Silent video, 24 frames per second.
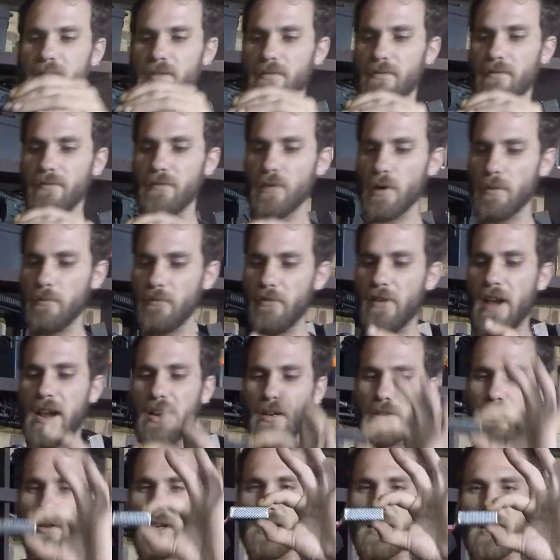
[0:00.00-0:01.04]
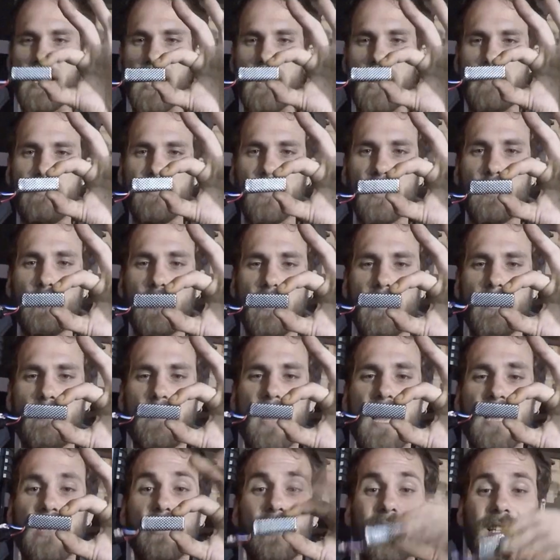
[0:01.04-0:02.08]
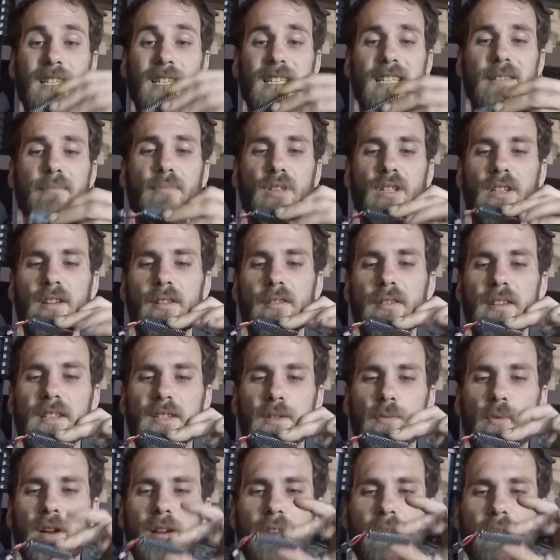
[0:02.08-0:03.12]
from factory, it comes with a battery similar to this one.